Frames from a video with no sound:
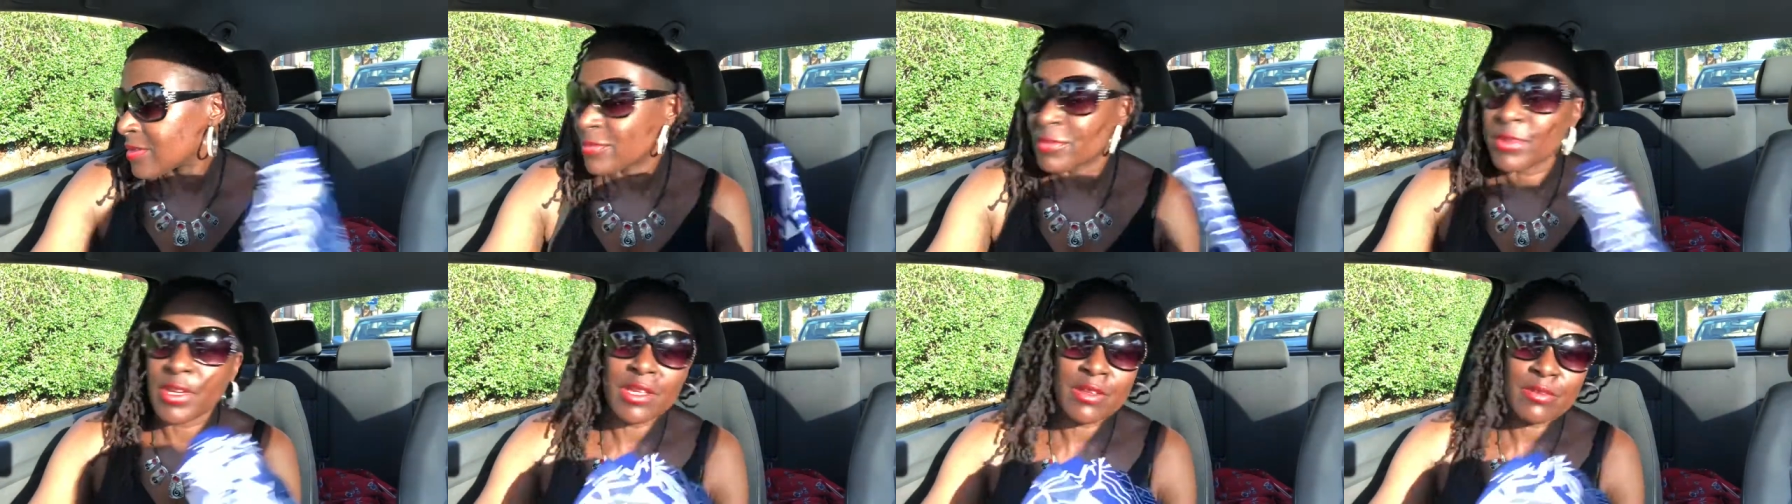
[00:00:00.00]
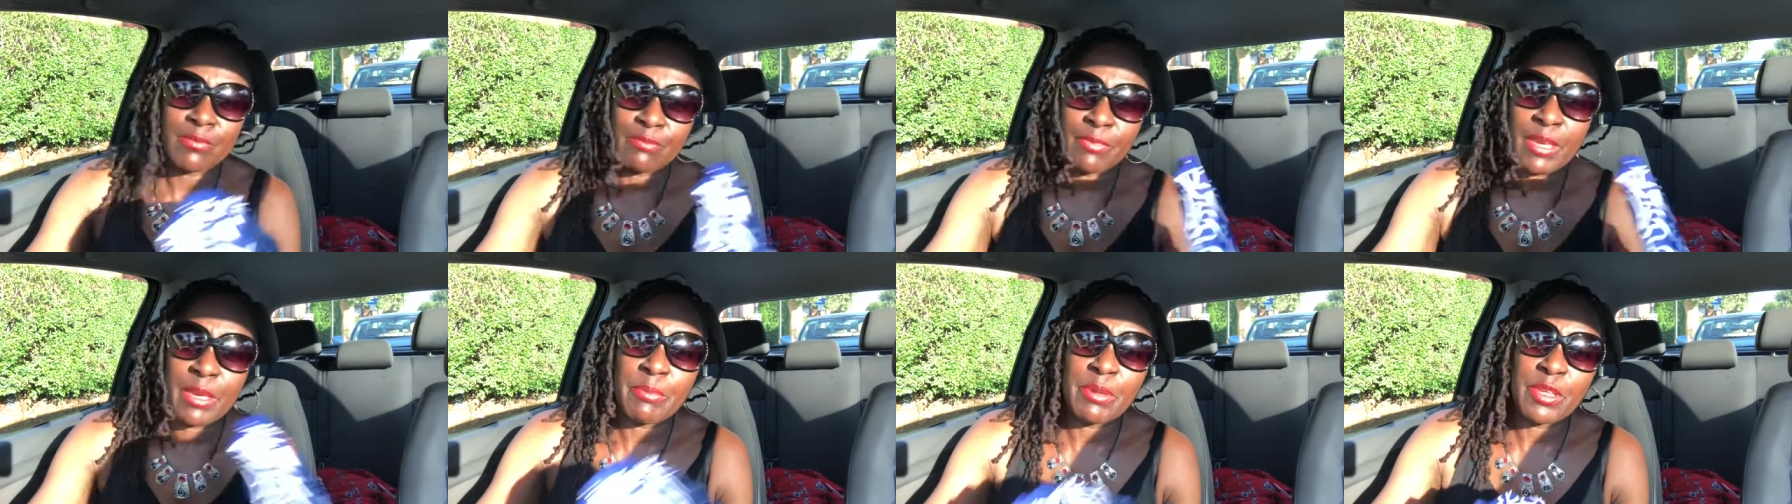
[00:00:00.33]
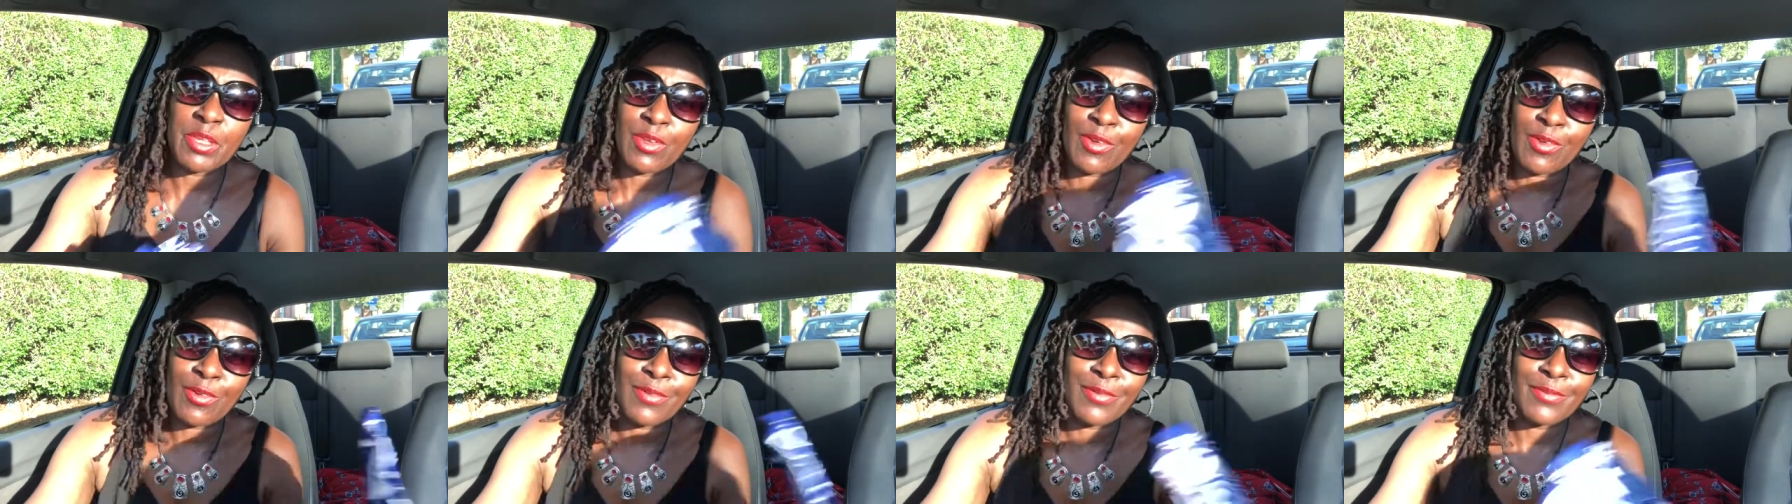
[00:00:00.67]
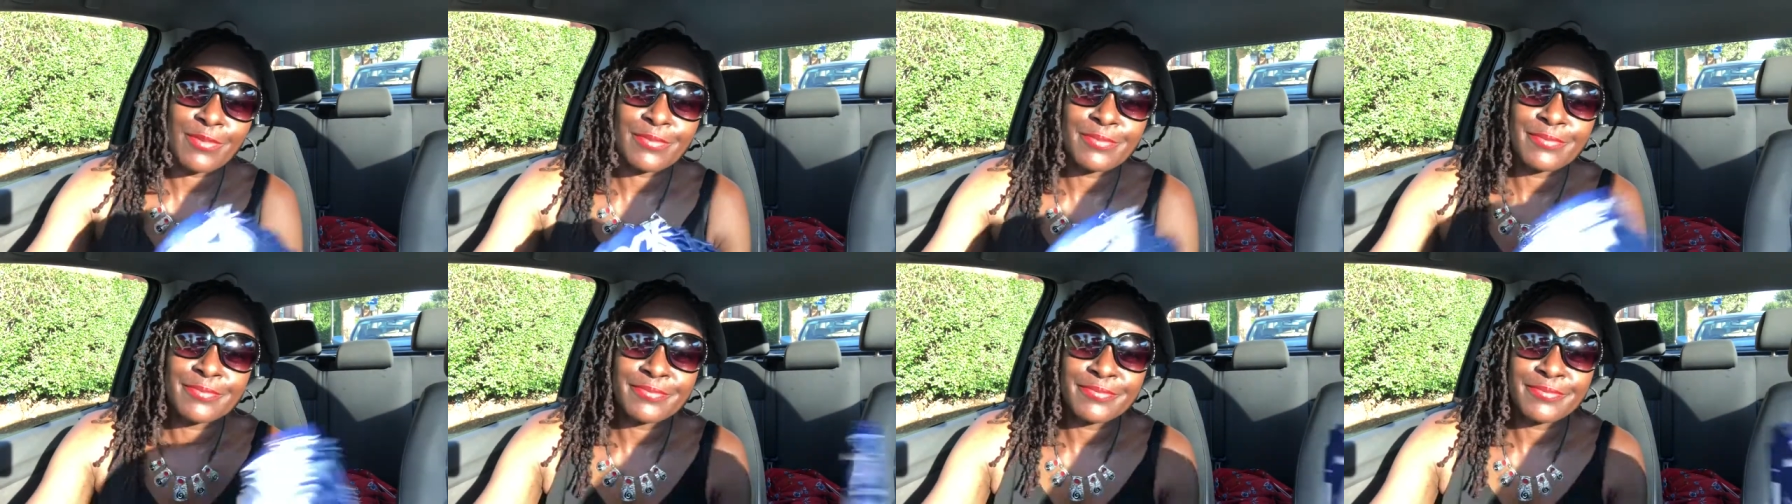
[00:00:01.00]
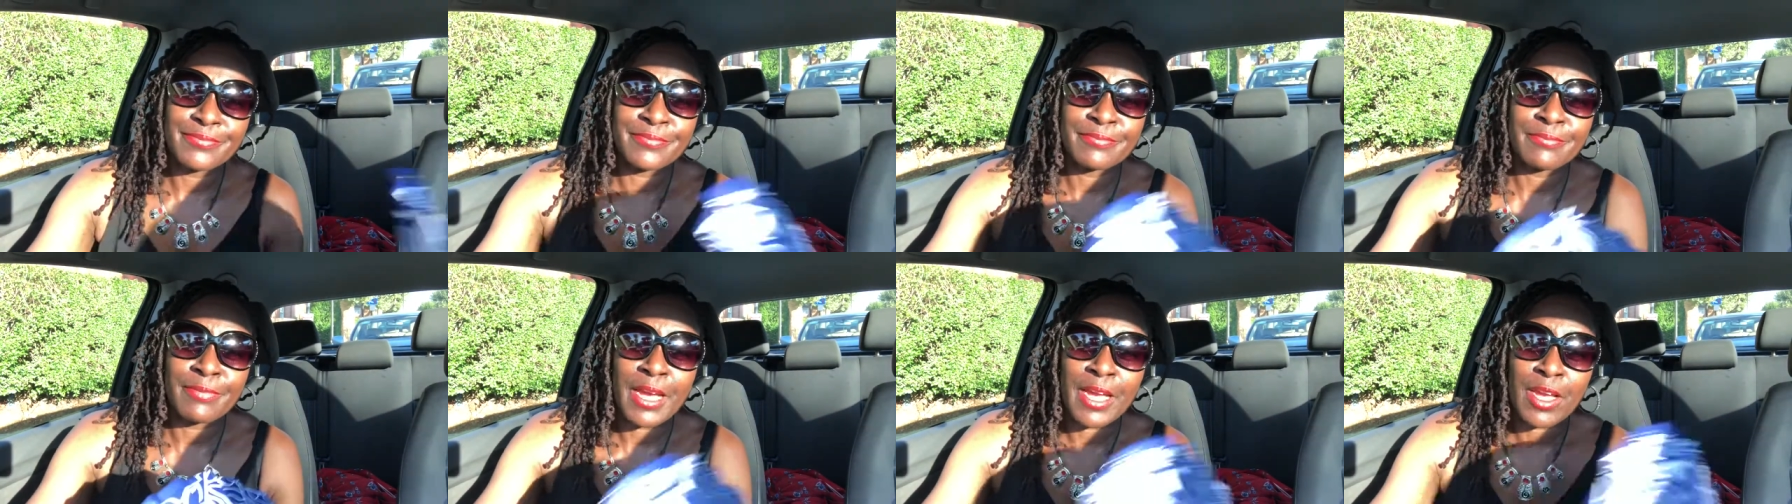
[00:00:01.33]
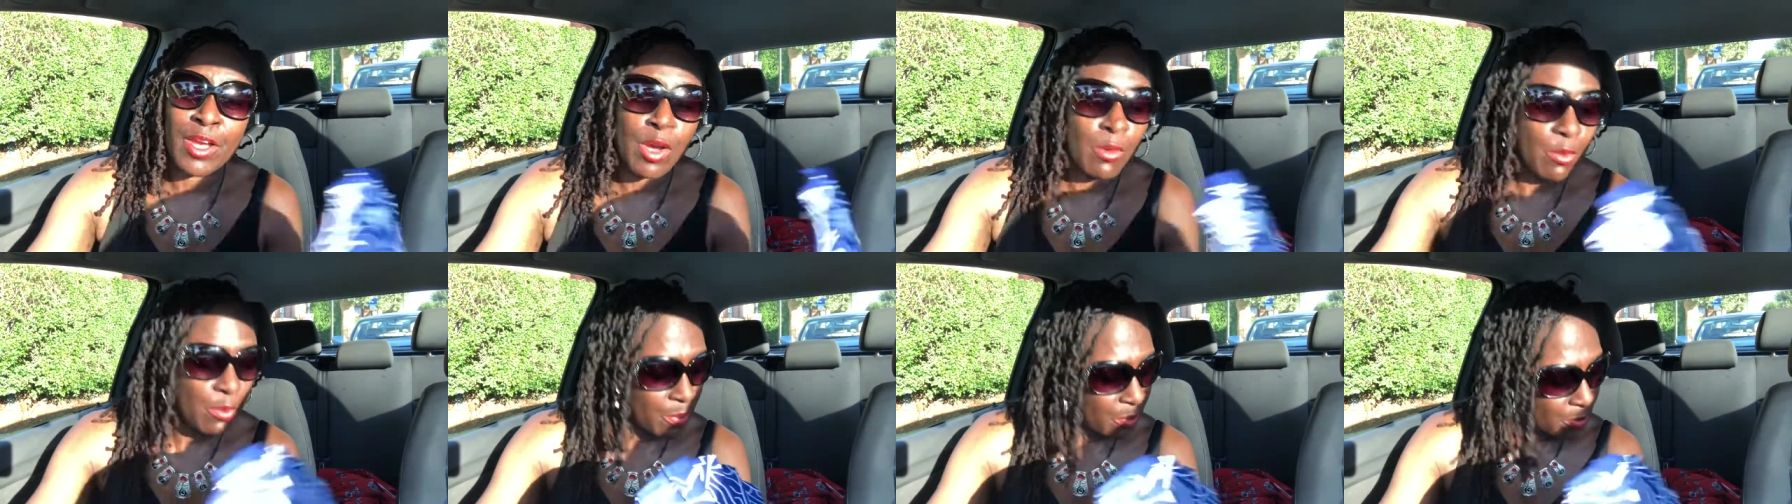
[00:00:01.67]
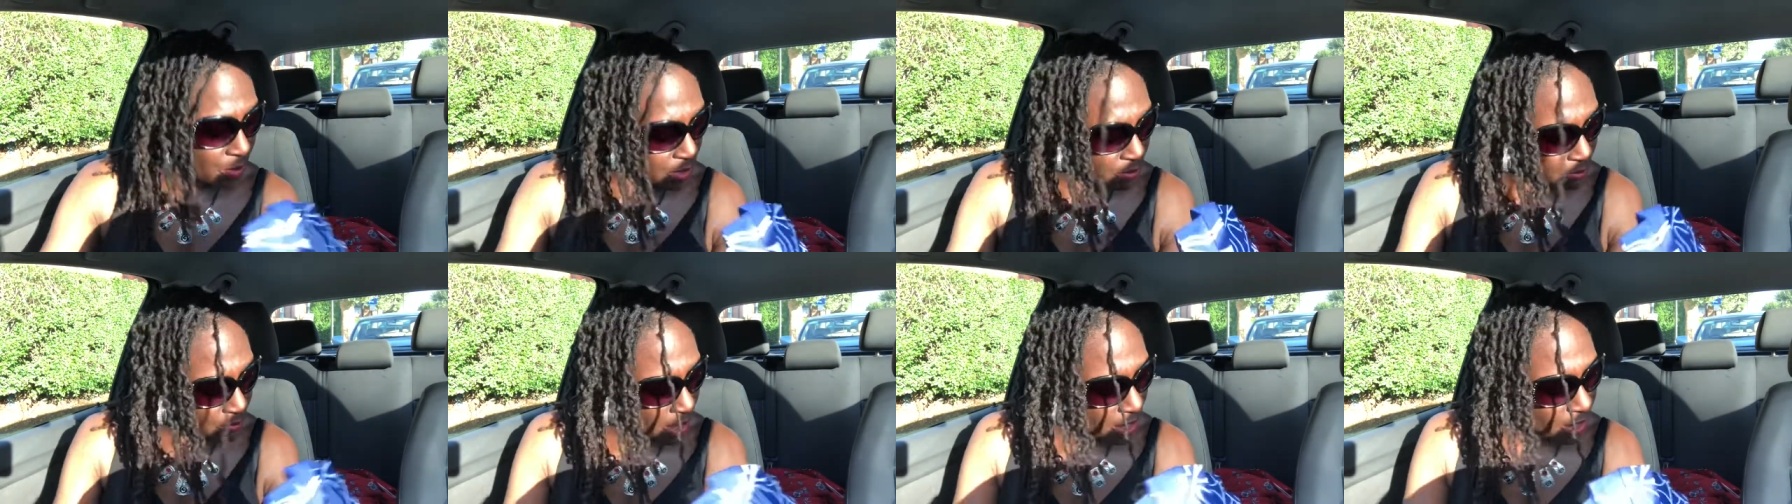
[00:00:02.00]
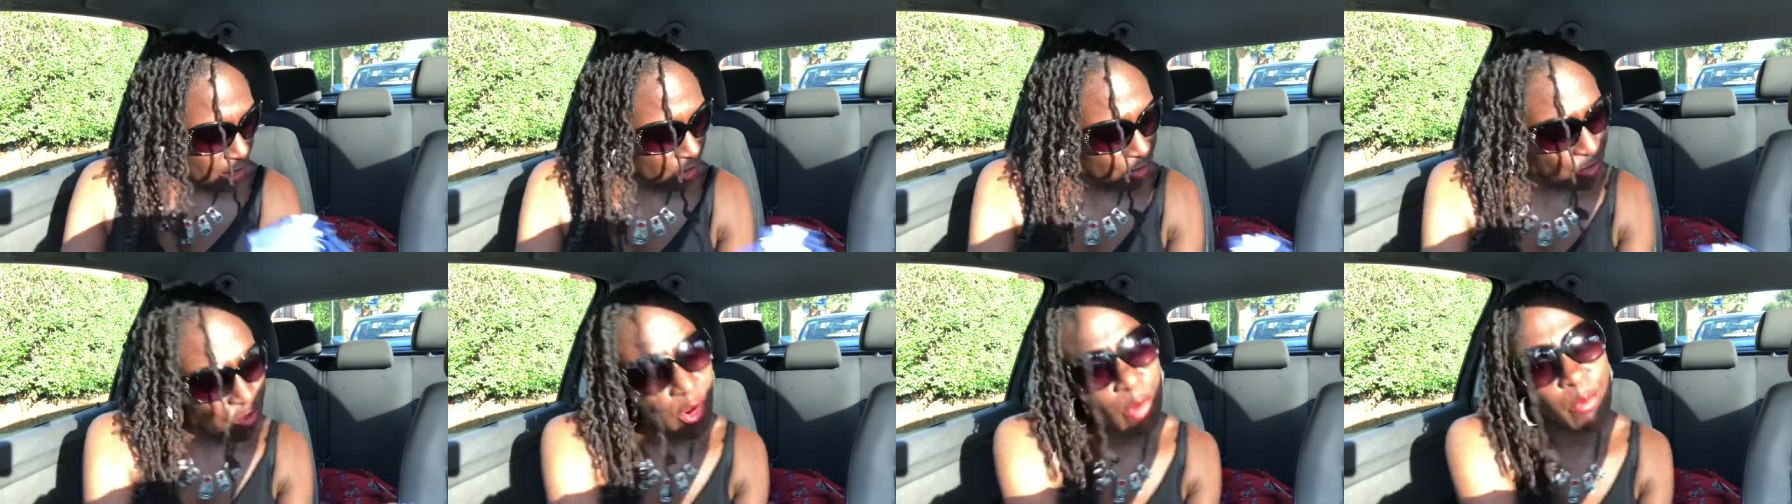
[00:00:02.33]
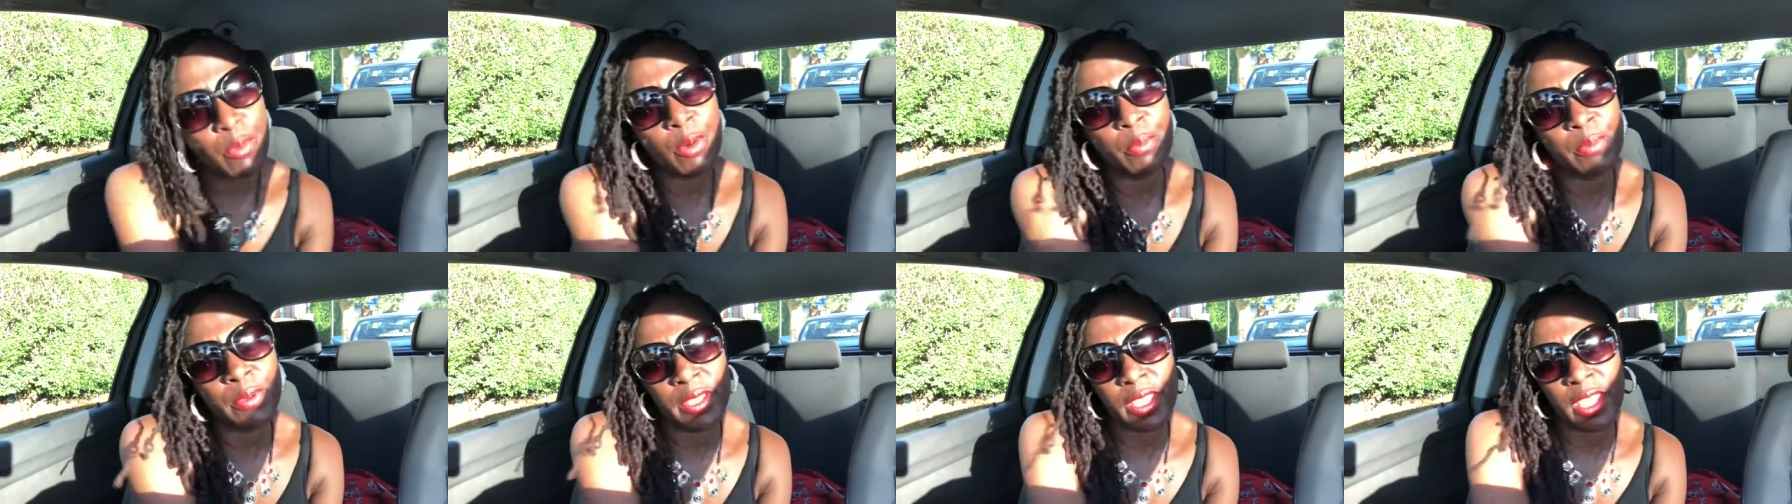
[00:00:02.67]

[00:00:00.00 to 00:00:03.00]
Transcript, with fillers: Well, maybe not. It might come, it might crop up